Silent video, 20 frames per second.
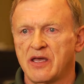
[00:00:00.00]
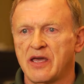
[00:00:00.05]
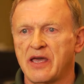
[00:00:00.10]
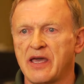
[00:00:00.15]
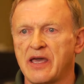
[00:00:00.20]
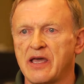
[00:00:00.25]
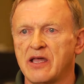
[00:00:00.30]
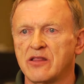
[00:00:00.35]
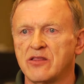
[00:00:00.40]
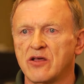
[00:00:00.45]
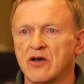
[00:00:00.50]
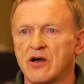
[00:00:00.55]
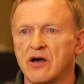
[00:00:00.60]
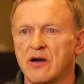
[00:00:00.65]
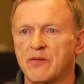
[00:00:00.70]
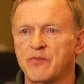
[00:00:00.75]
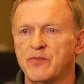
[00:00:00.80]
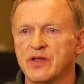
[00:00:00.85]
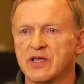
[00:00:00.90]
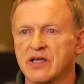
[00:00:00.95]
And
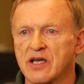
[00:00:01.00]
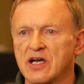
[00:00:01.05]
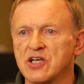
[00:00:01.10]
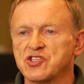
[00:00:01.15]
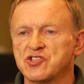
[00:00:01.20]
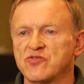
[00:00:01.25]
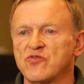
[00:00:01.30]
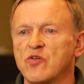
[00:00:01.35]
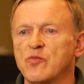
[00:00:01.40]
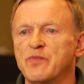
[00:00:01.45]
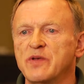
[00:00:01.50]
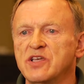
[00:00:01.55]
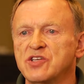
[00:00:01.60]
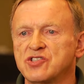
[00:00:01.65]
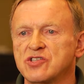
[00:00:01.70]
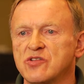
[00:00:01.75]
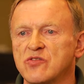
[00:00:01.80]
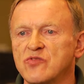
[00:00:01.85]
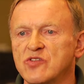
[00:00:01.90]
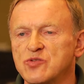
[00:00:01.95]
because of obesity,